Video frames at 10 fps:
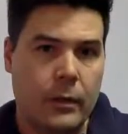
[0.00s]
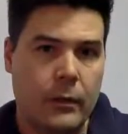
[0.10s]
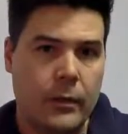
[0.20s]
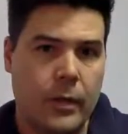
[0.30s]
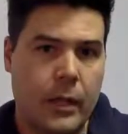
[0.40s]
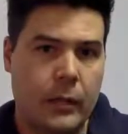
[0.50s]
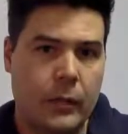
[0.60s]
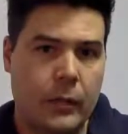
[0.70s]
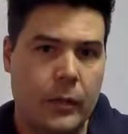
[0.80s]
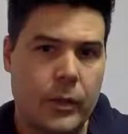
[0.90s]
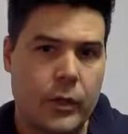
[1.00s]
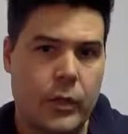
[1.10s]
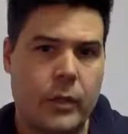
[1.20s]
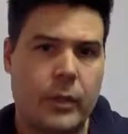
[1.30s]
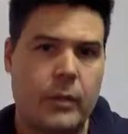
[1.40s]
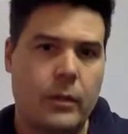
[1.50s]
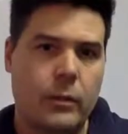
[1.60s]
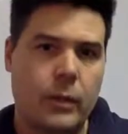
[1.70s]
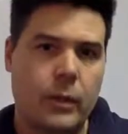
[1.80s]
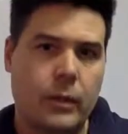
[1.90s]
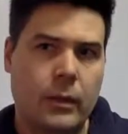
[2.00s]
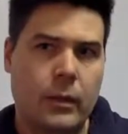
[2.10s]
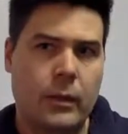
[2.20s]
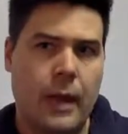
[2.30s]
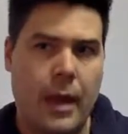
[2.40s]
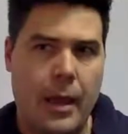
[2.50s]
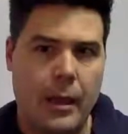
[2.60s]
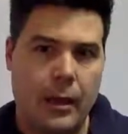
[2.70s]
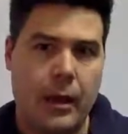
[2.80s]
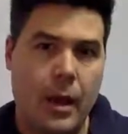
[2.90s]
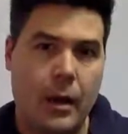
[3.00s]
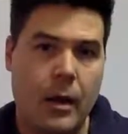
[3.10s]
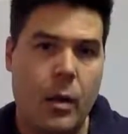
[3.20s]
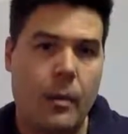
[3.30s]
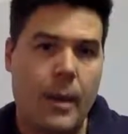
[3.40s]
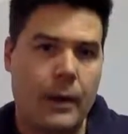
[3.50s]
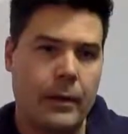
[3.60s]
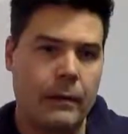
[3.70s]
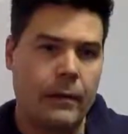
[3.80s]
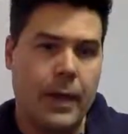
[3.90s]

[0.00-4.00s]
evangelical Christian and you're really like gung-ho about your